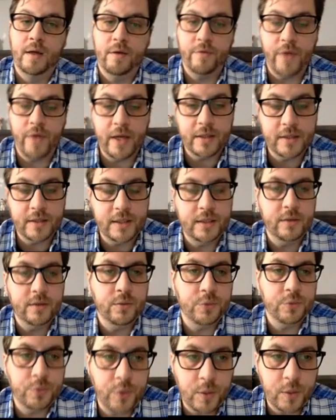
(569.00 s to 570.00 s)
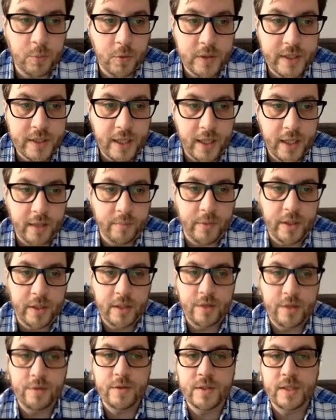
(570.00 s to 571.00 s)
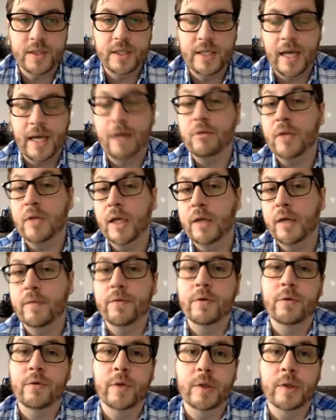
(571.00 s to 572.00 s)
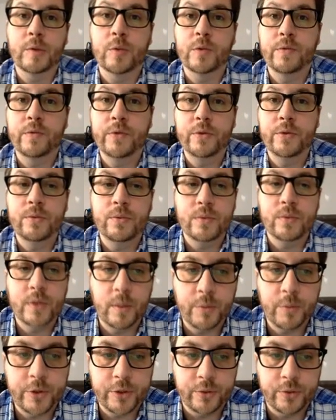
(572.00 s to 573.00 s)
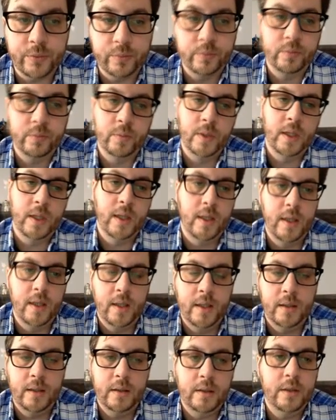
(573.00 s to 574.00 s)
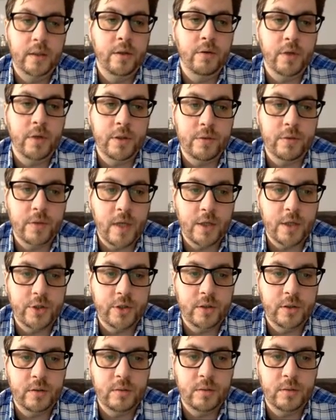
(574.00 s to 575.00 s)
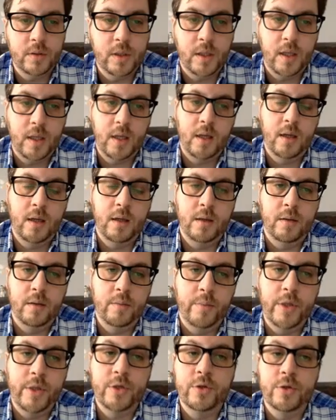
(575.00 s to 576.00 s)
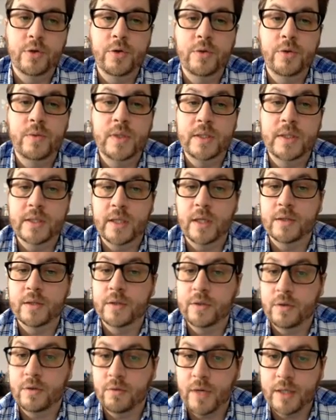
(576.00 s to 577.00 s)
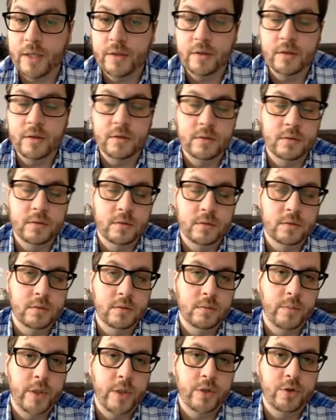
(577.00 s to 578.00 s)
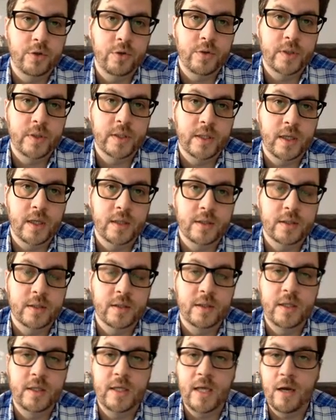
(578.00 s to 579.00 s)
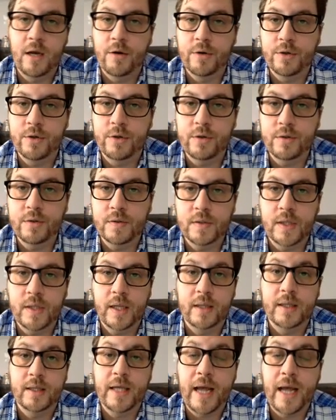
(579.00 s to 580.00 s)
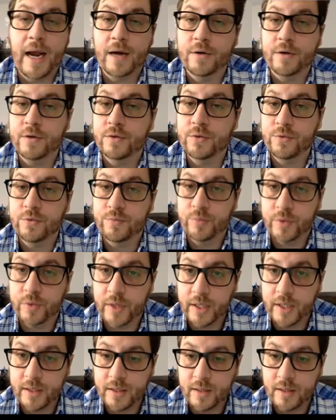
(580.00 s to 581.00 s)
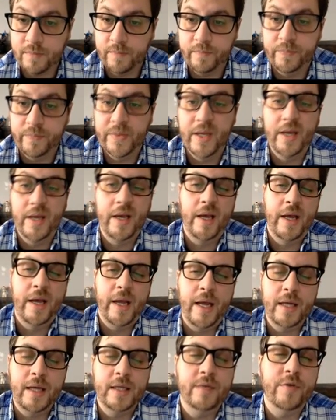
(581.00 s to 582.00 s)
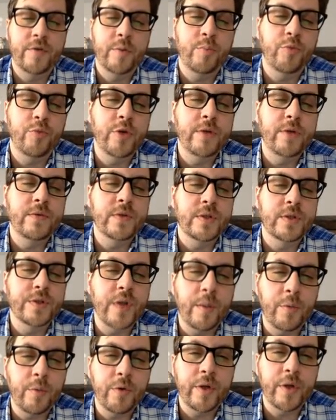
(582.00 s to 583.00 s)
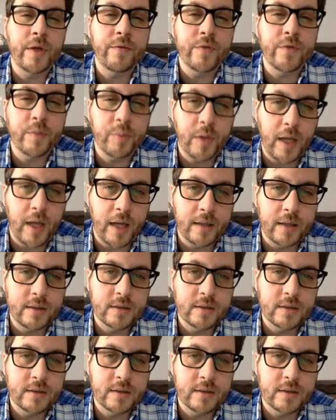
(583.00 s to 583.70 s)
Finally, one more time, here's the outline for critical review number 2. In your introduction, make sure you discuss the director, make sure you discuss the characters and the actors who played them, and give a brief summary of the plot.